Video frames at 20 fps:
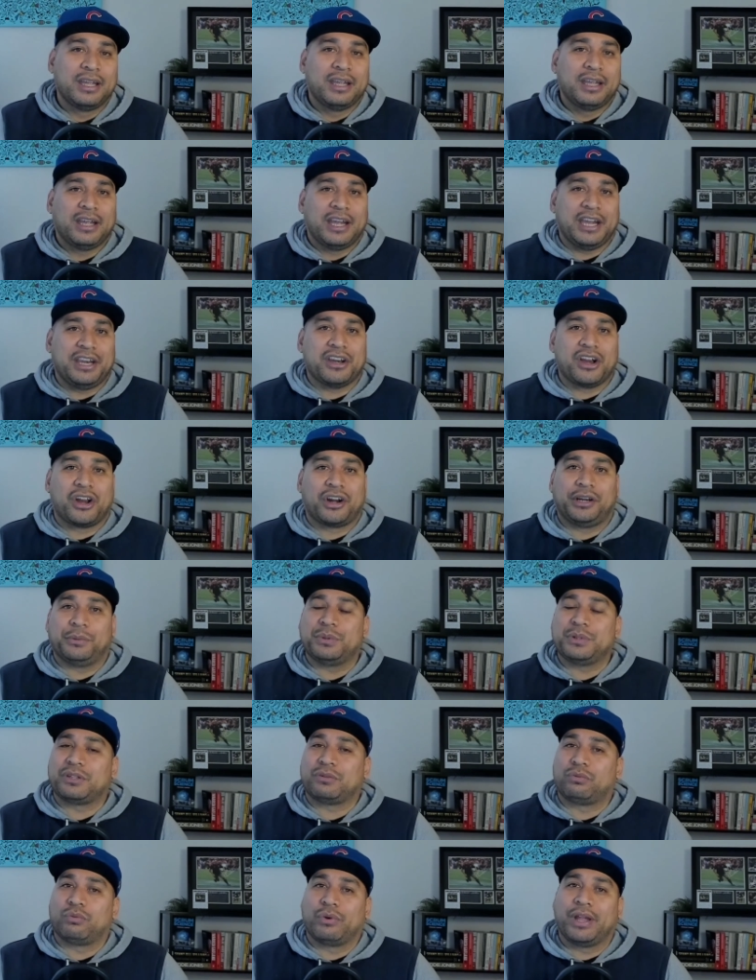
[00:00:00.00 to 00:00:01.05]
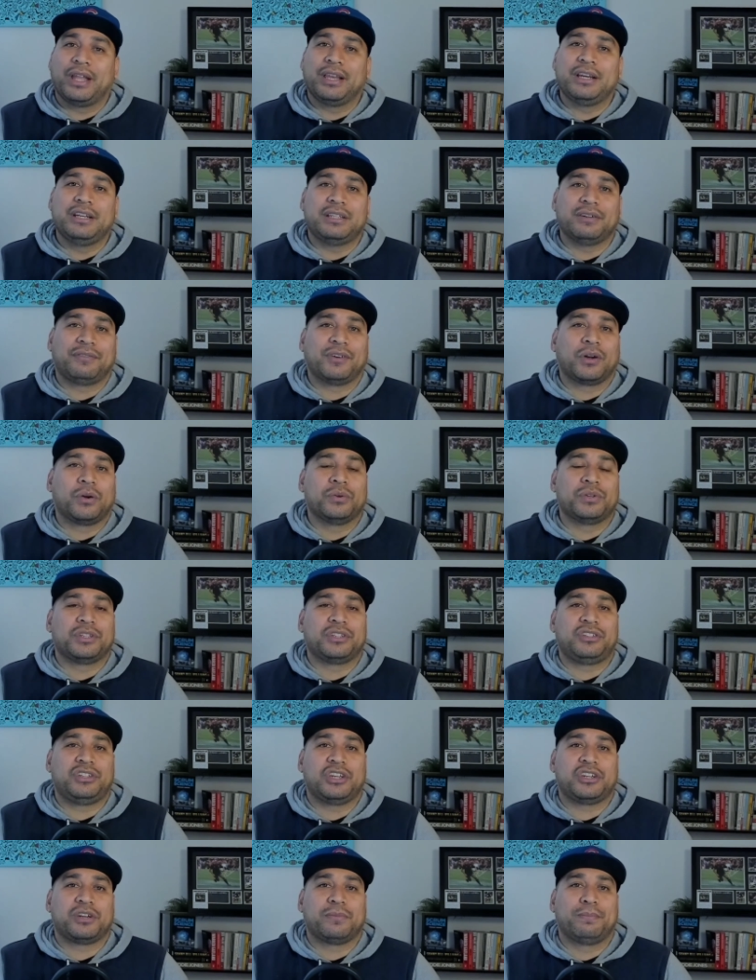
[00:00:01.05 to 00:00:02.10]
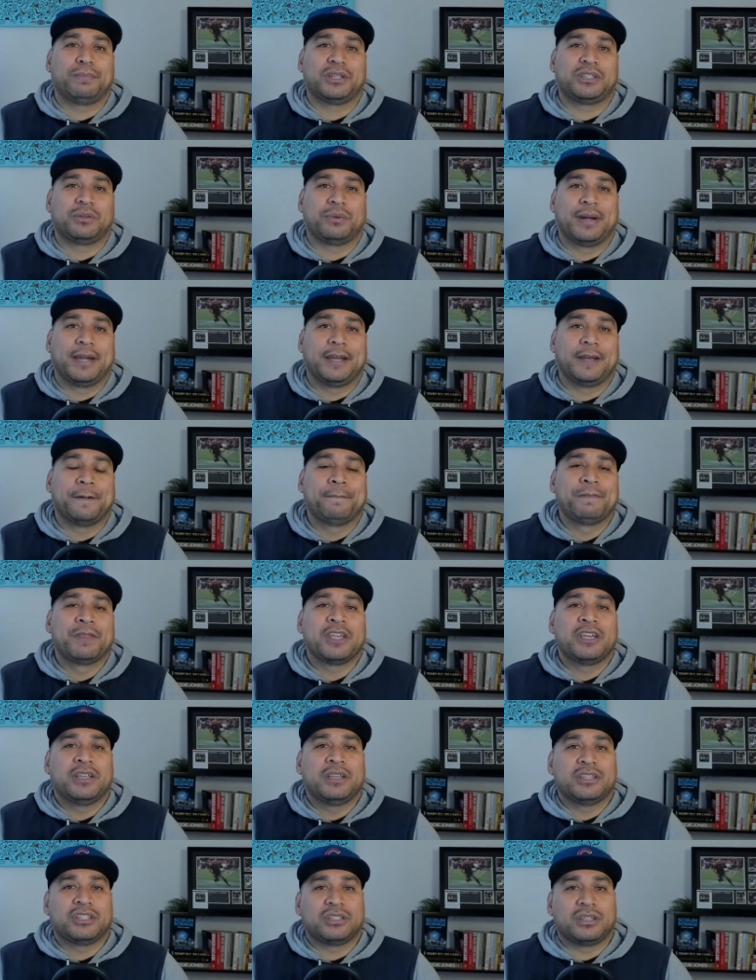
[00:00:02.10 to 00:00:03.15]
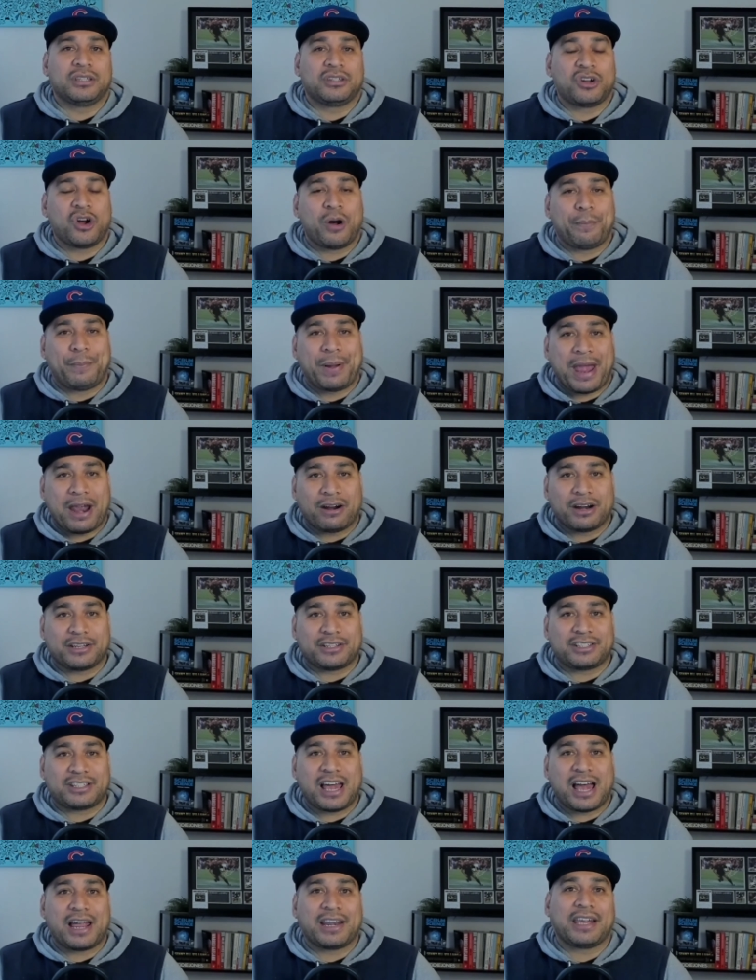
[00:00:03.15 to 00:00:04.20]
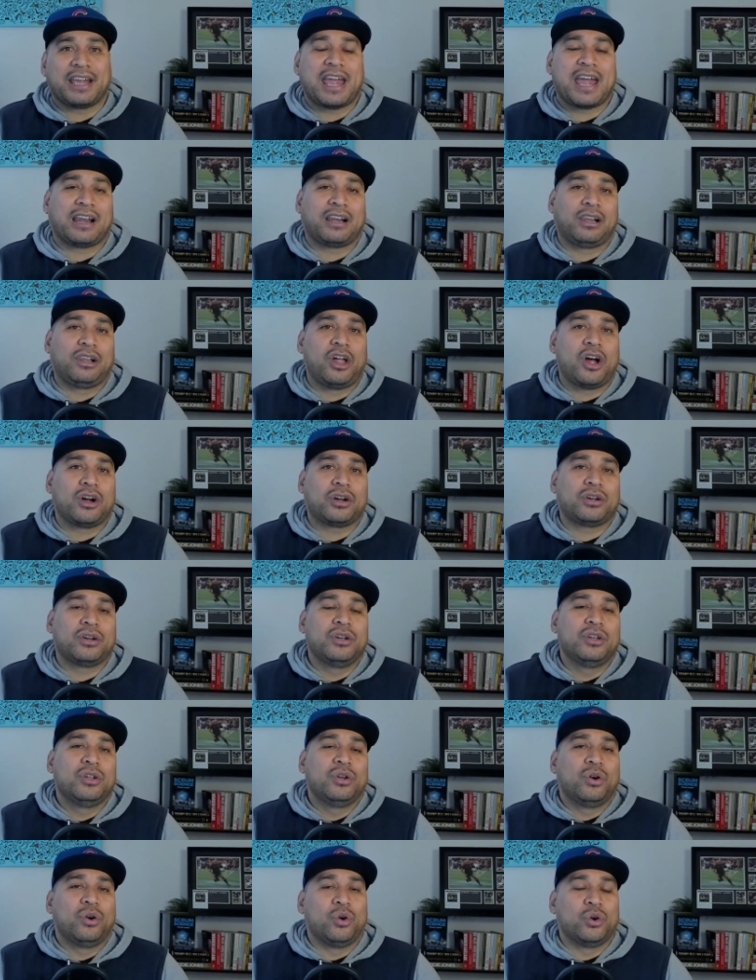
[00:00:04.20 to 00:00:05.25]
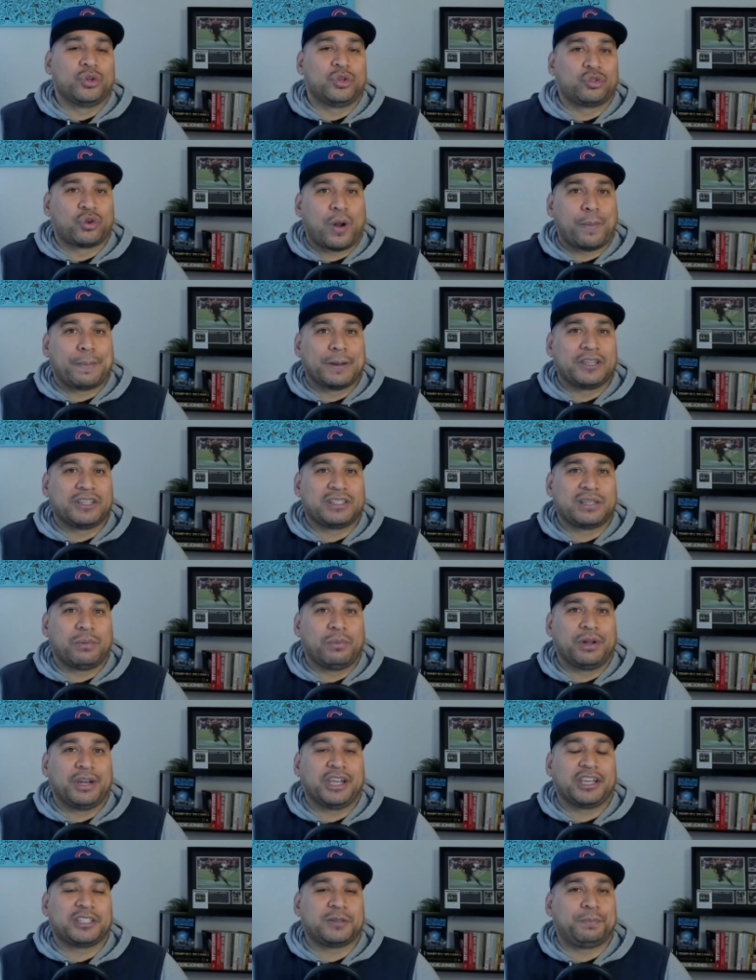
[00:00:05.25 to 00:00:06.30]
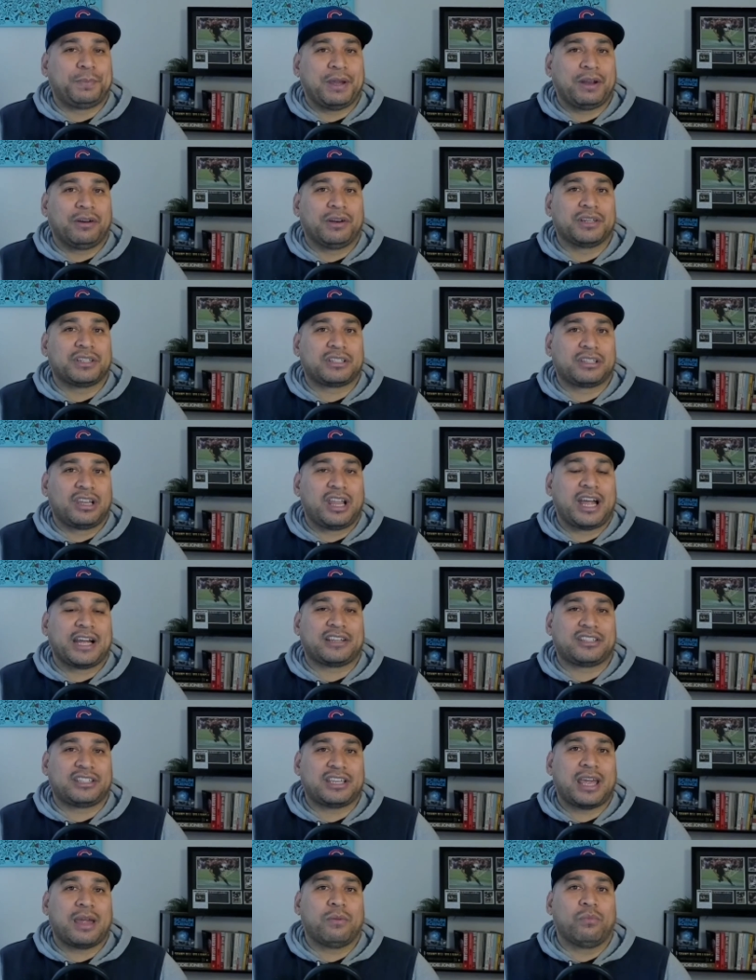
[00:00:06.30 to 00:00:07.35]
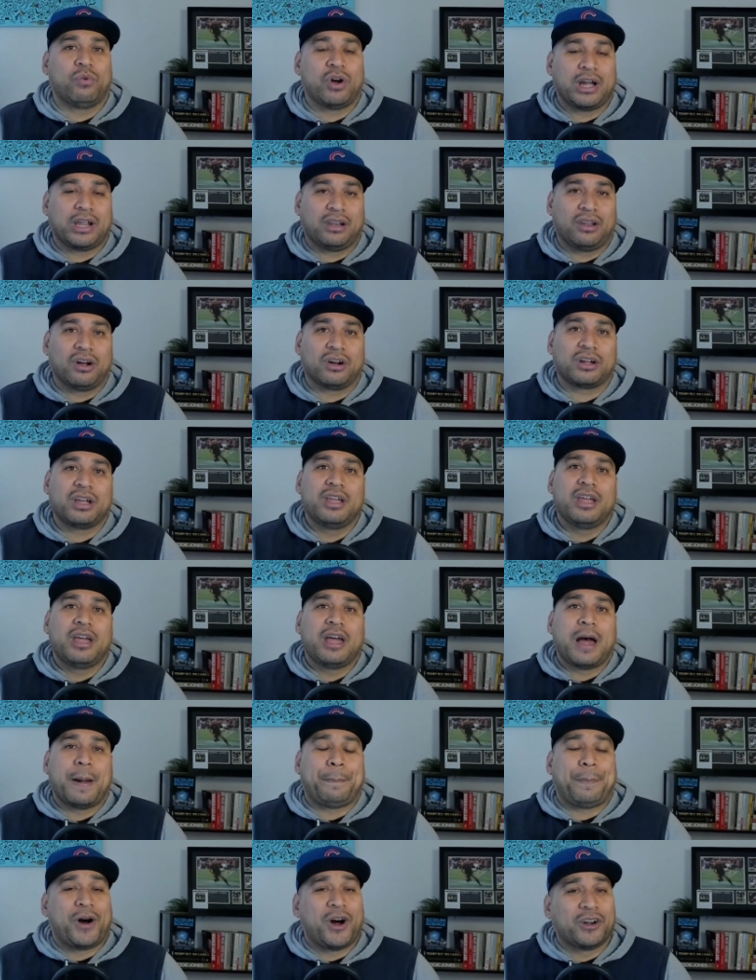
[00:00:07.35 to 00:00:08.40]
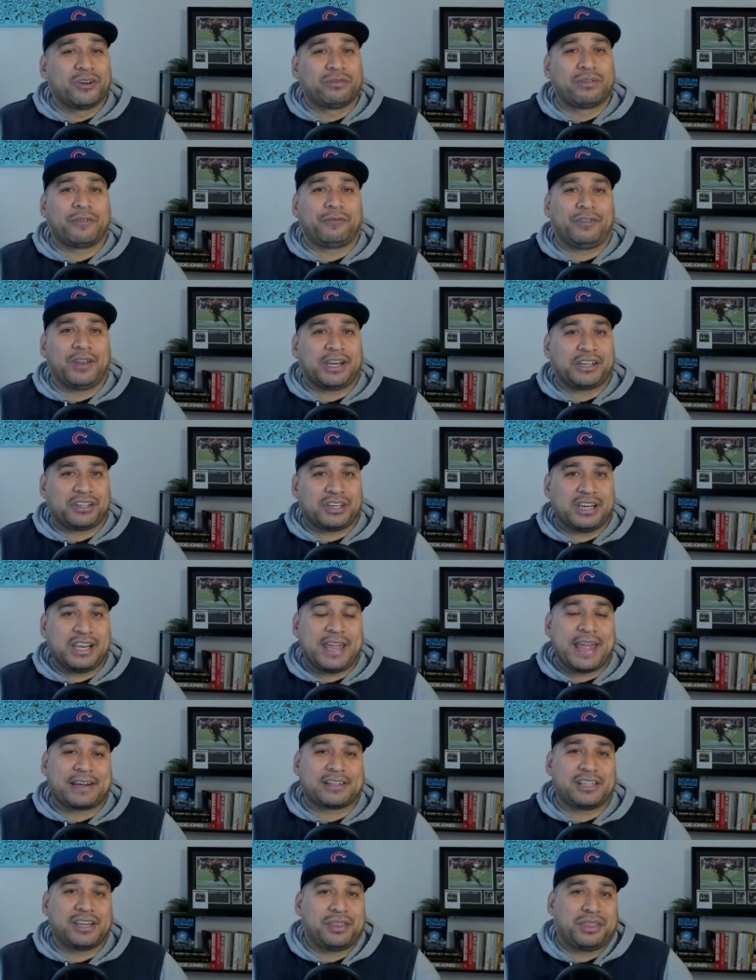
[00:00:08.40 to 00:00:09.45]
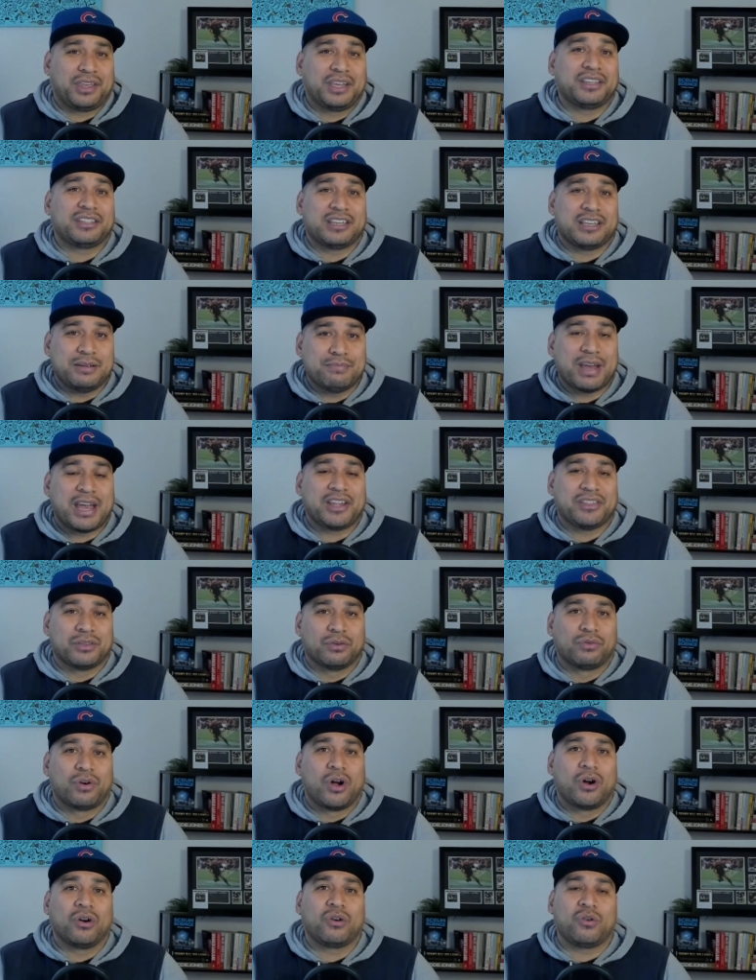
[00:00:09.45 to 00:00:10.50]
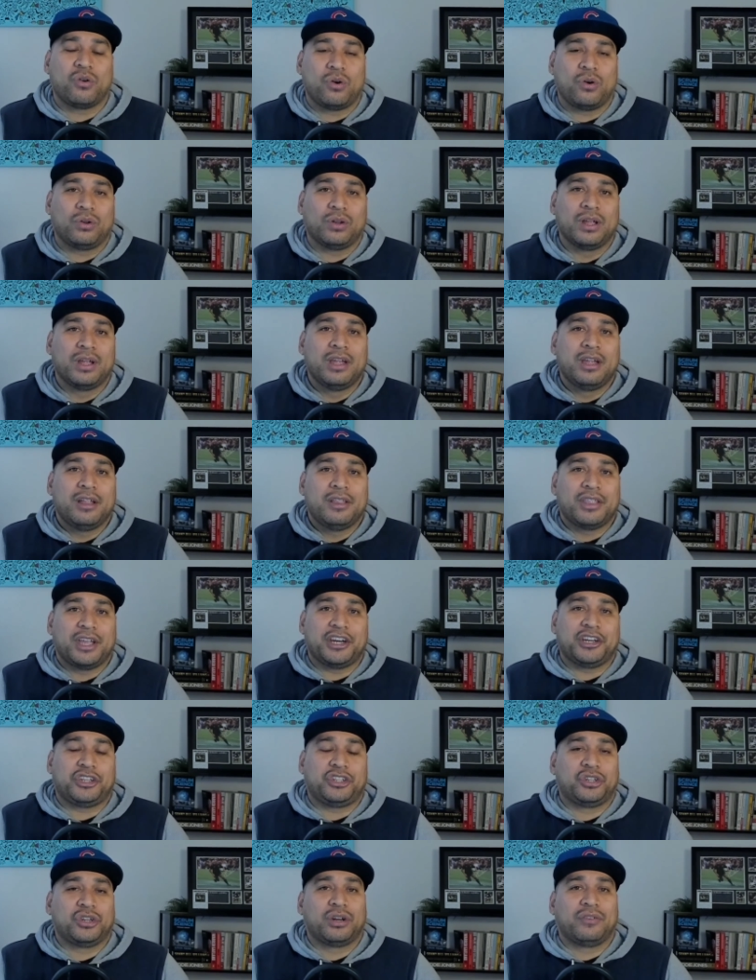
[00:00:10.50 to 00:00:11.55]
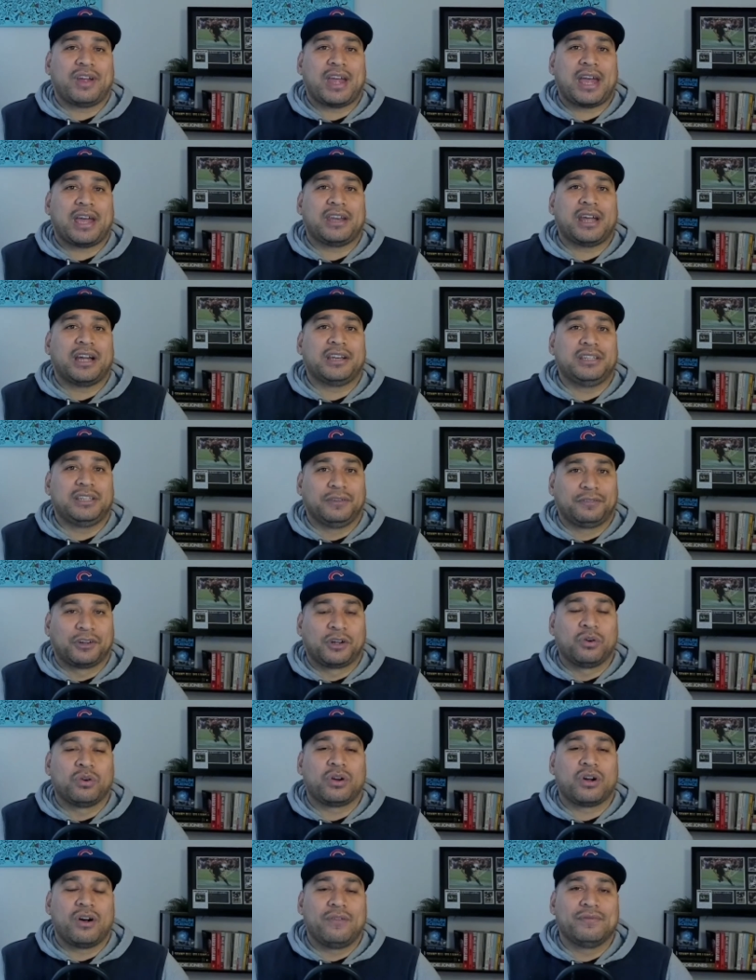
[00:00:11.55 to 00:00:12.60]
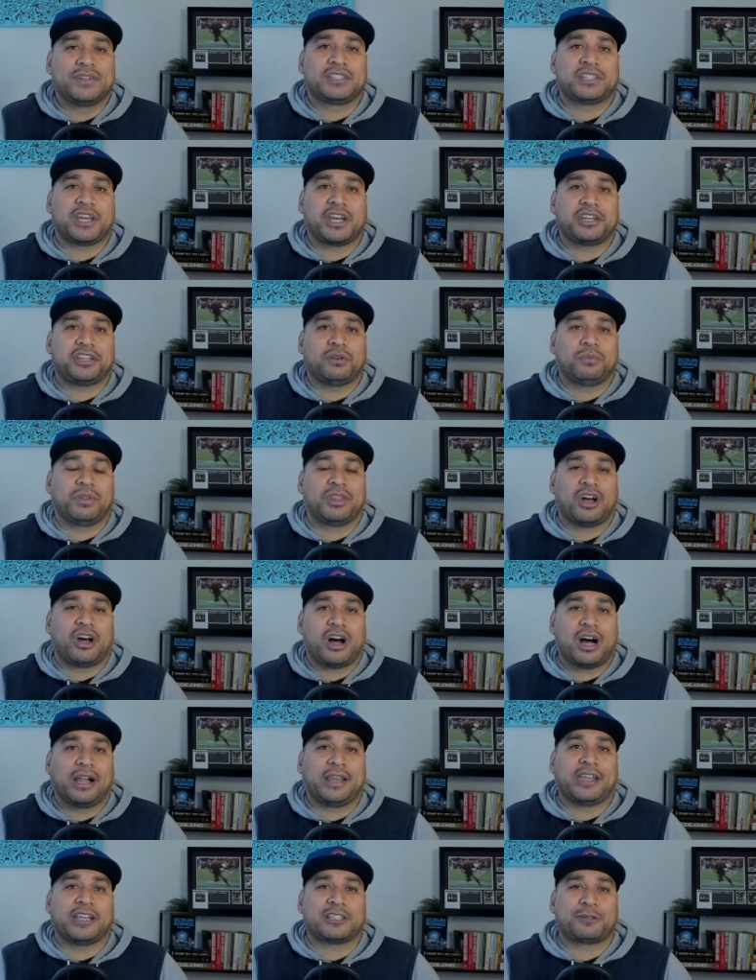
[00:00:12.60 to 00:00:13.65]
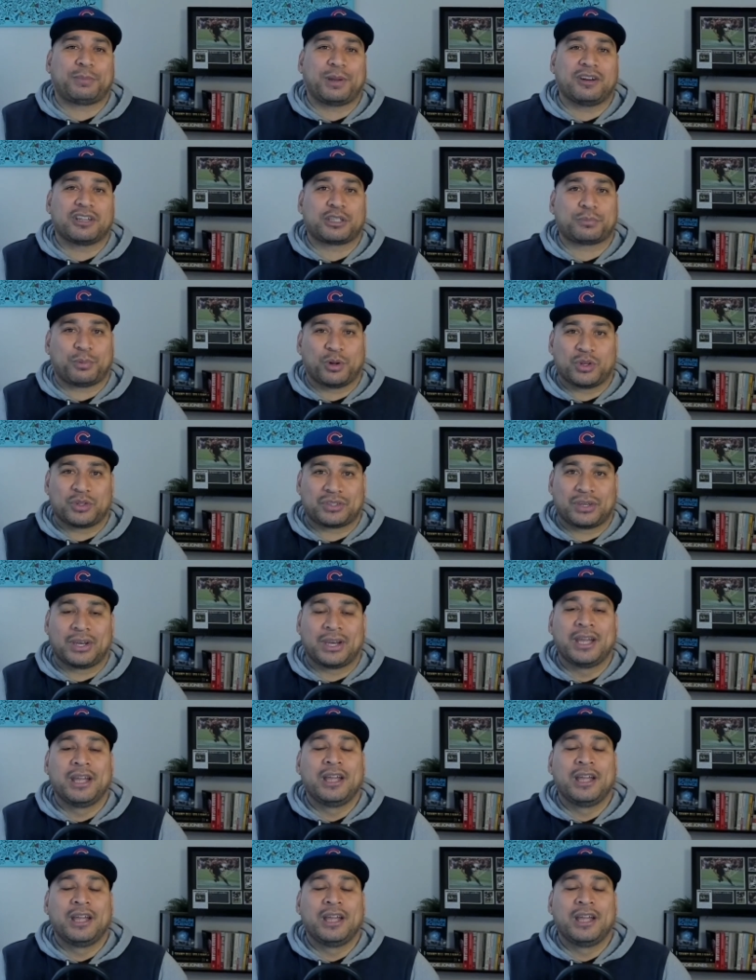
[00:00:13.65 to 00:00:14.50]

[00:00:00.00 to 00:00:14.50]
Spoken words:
He noted it was a really difficult decision between Scott Barrett starting at lock or dropping someone experienced like Sam Whitelock. Upon reflection, he actually thinks he made the wrong call, that he should have had a difficult conversation with a highly experienced person